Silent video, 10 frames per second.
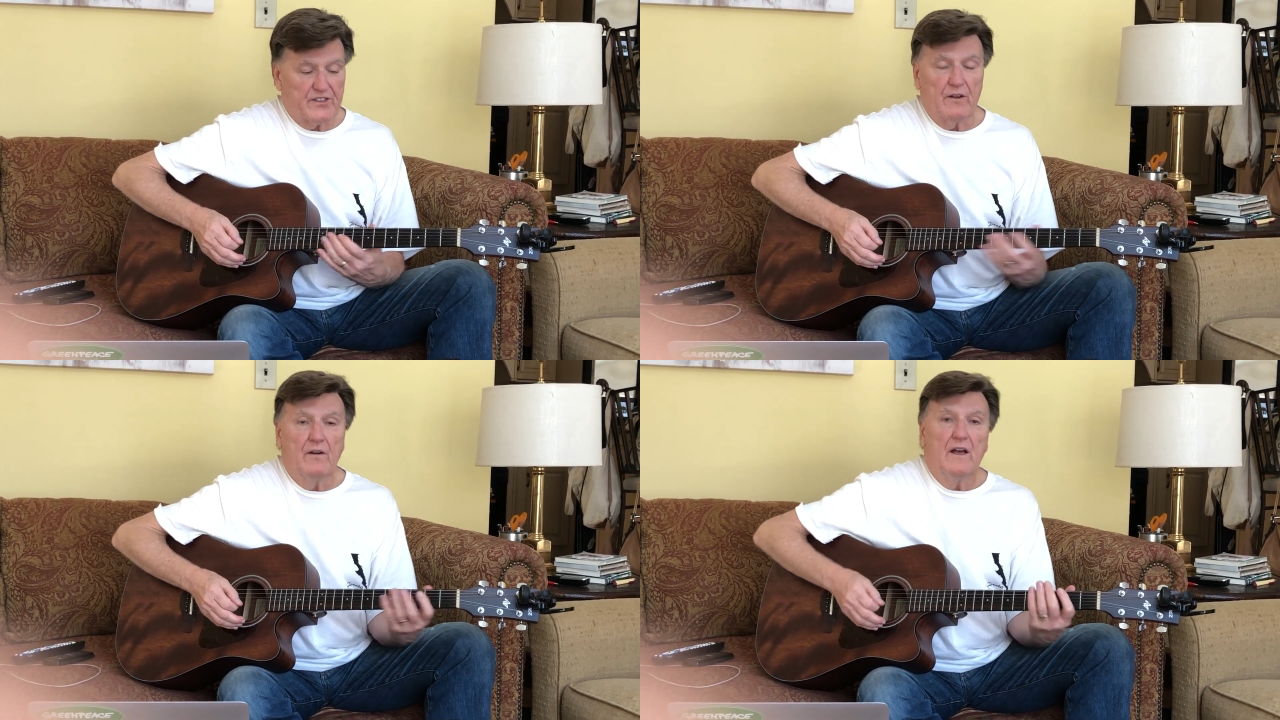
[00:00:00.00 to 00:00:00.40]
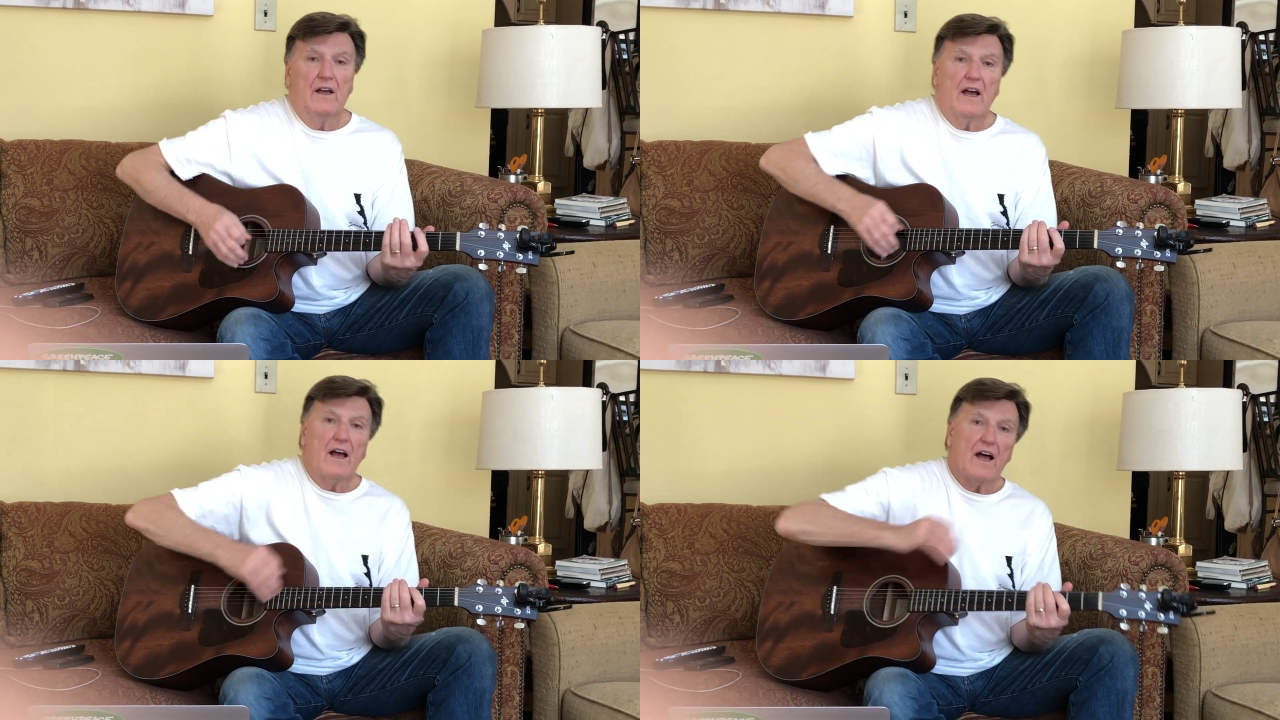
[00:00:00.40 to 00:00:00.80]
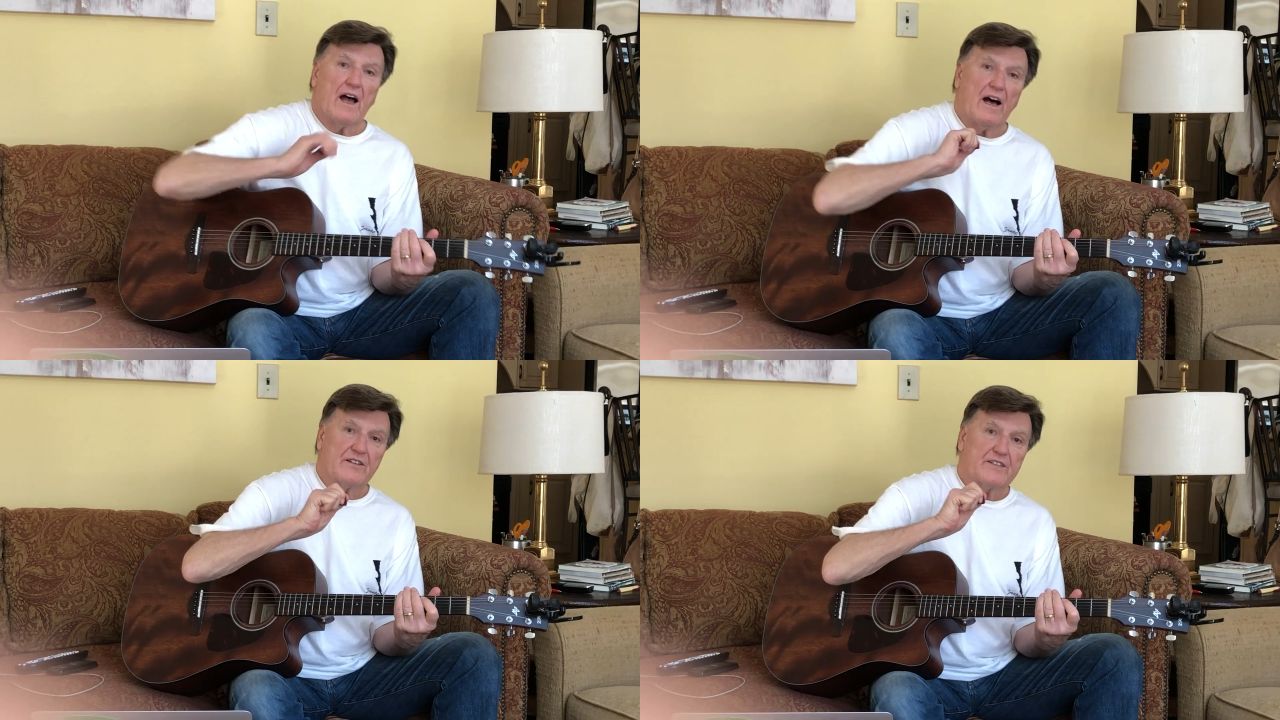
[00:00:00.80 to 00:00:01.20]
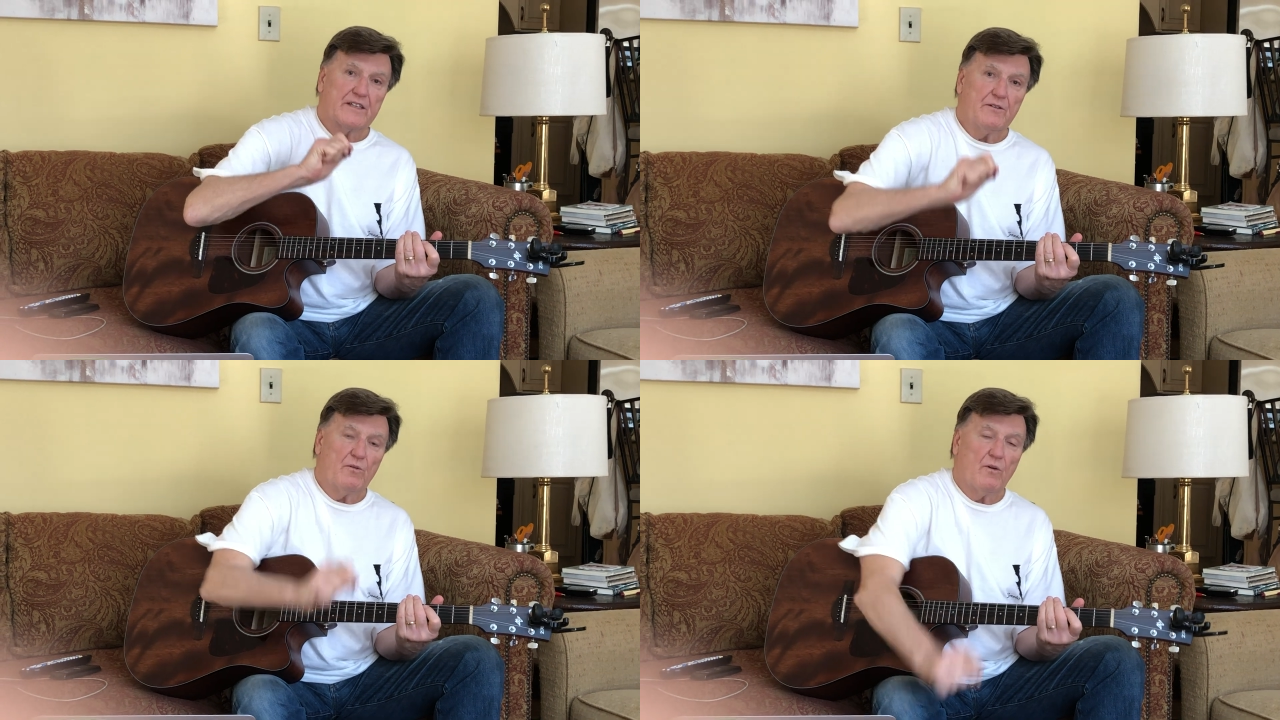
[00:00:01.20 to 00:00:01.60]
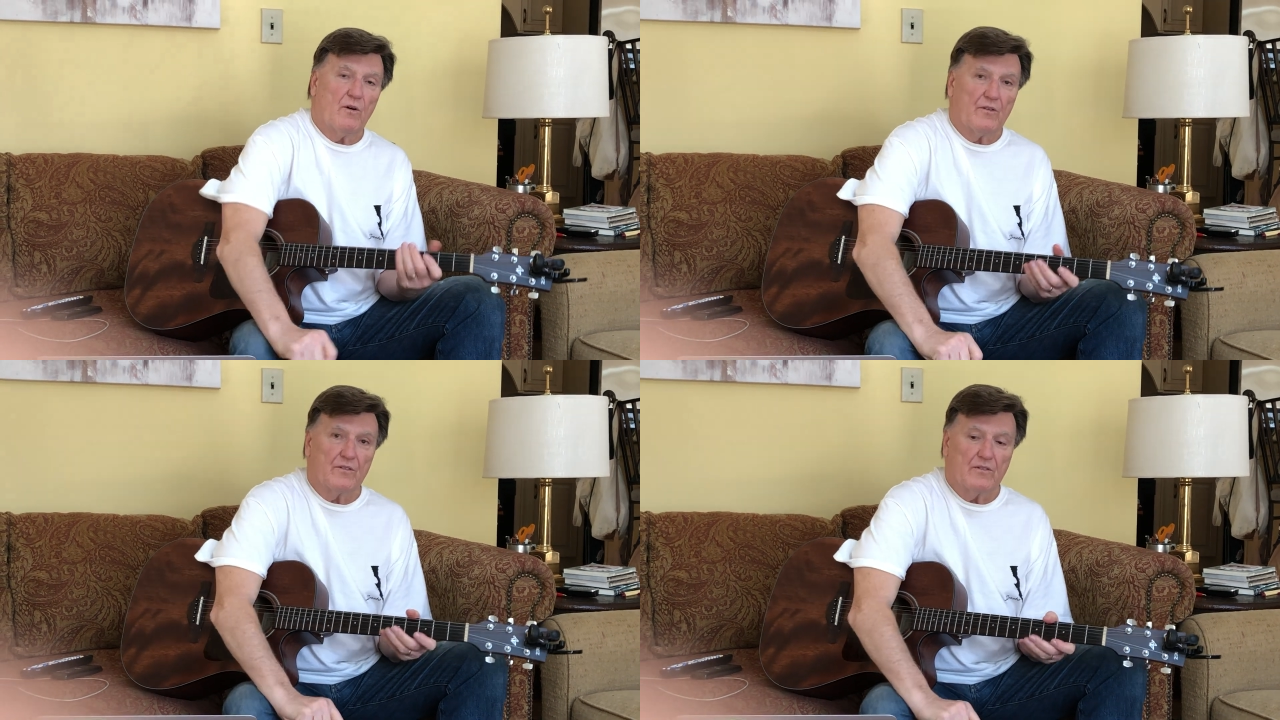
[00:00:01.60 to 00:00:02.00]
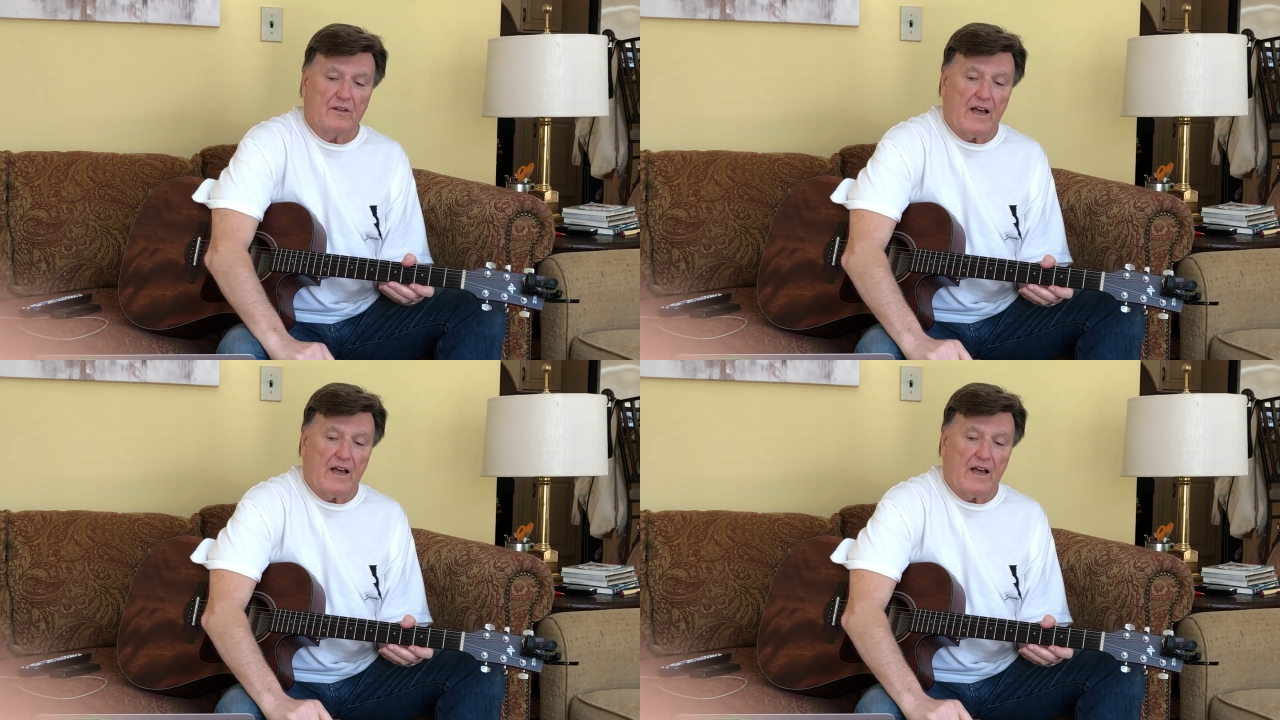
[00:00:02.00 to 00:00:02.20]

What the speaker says: So I'll see you all